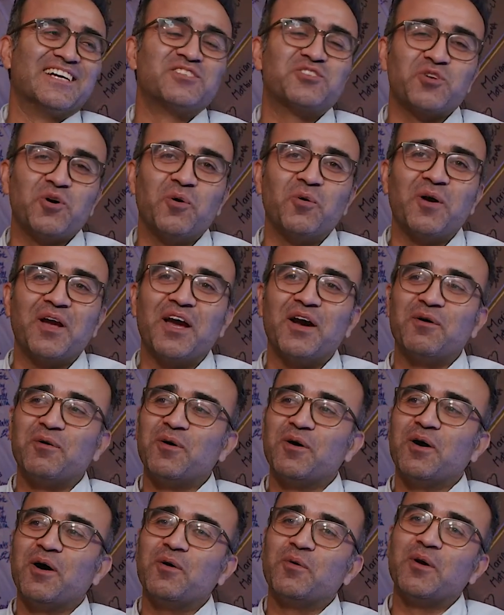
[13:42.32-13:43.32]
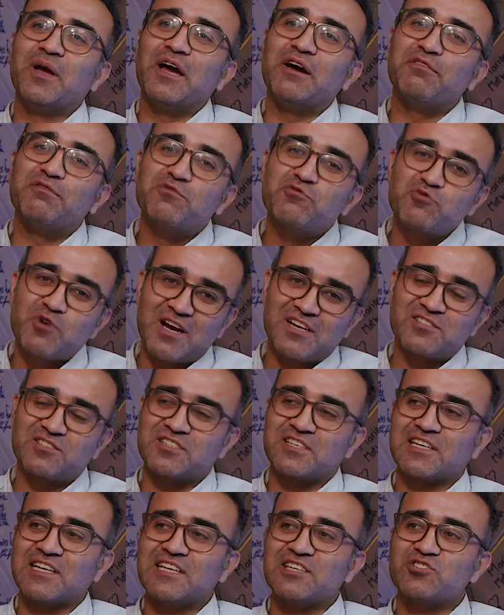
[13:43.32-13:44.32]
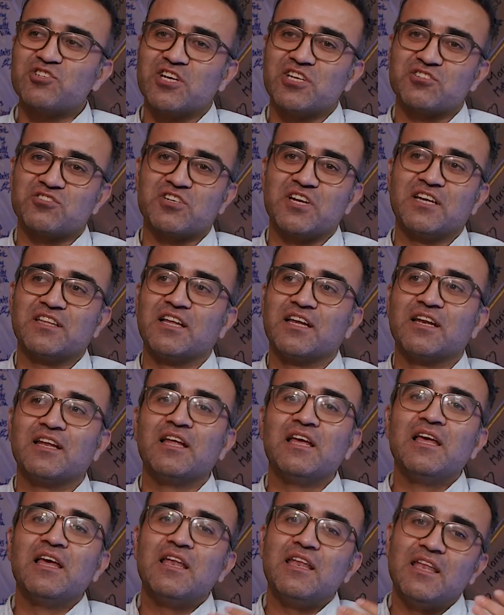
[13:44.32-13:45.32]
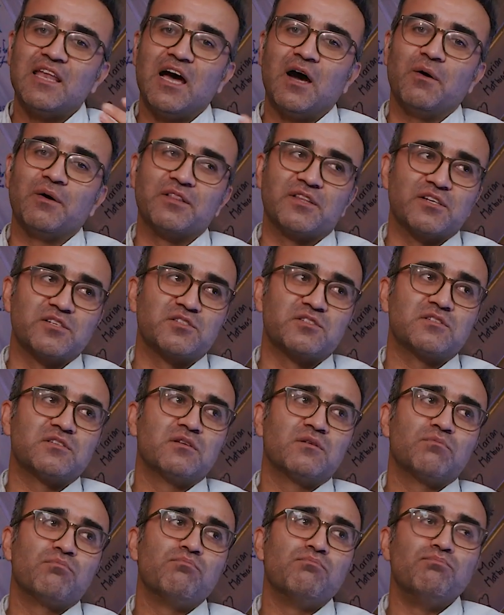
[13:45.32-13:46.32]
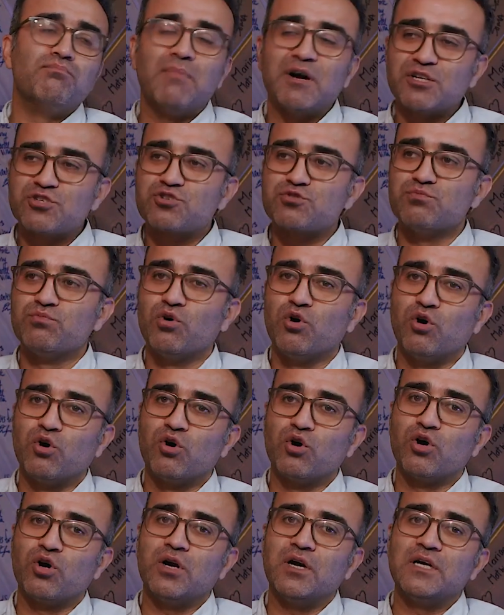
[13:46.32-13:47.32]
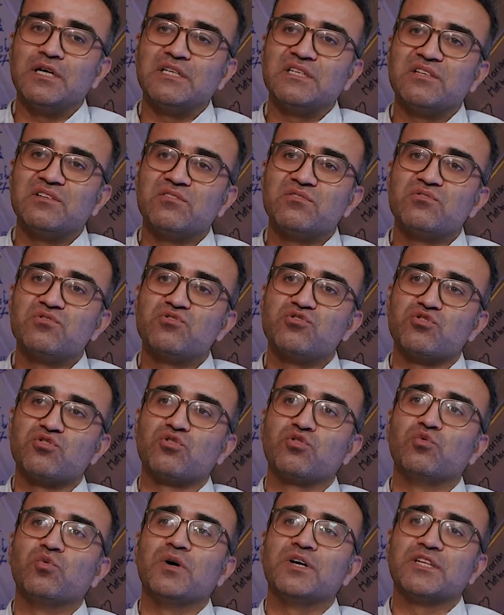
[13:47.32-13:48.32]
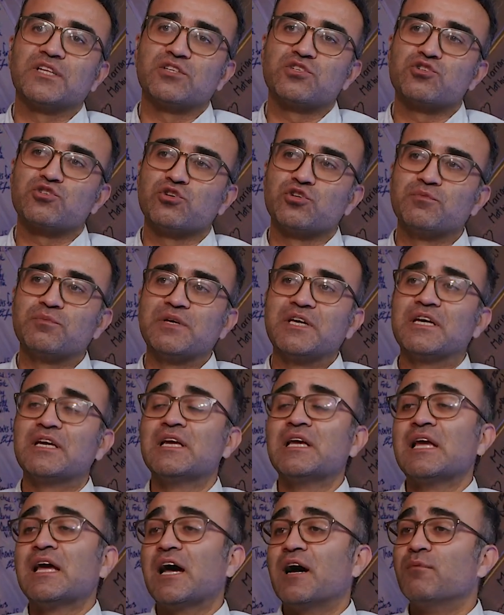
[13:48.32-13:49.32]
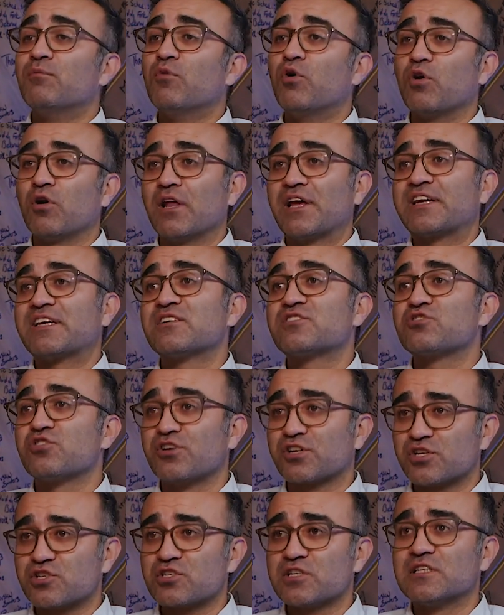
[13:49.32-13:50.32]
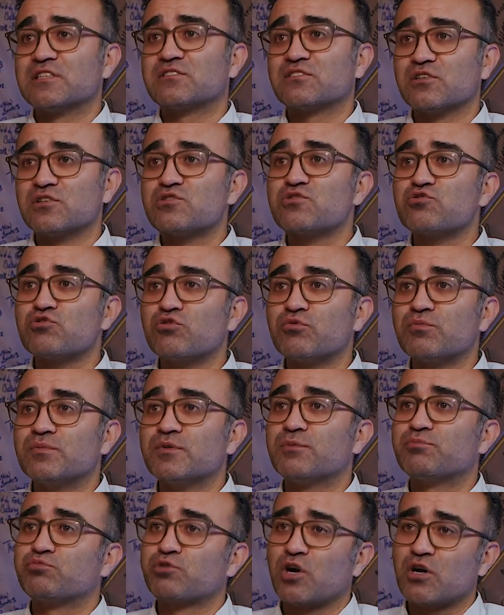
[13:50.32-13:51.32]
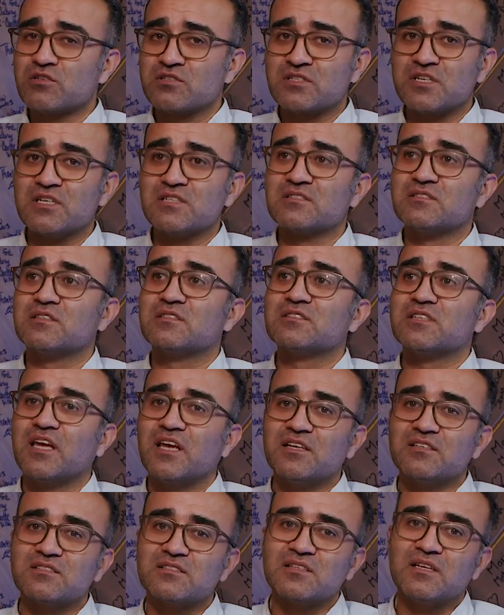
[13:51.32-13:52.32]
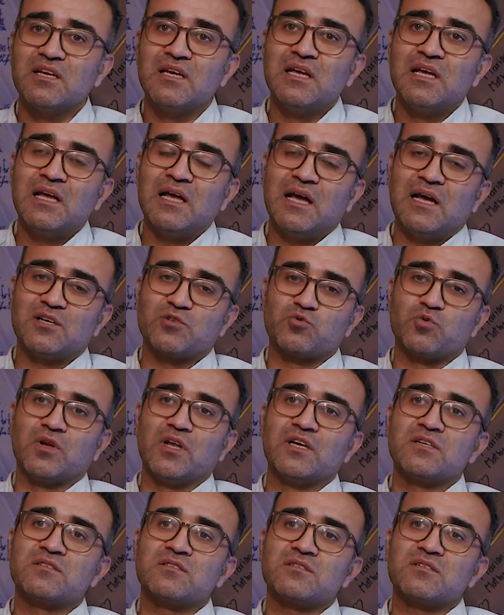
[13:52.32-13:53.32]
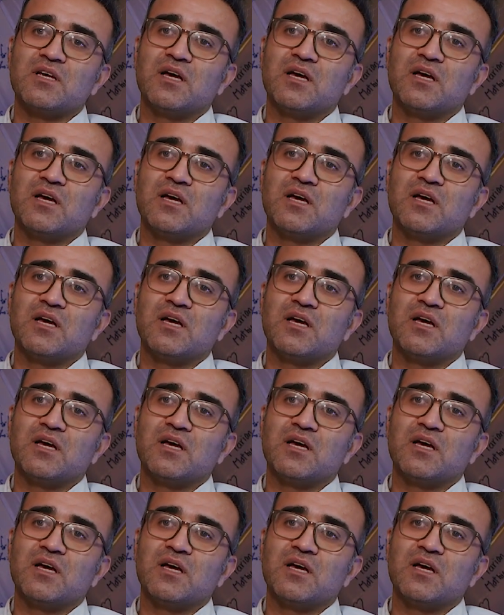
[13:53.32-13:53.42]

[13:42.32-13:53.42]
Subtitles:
So we have drastically changed that, and now it is much more to what it should be, more like a Turkish lentil soup. The process, the taste, as well as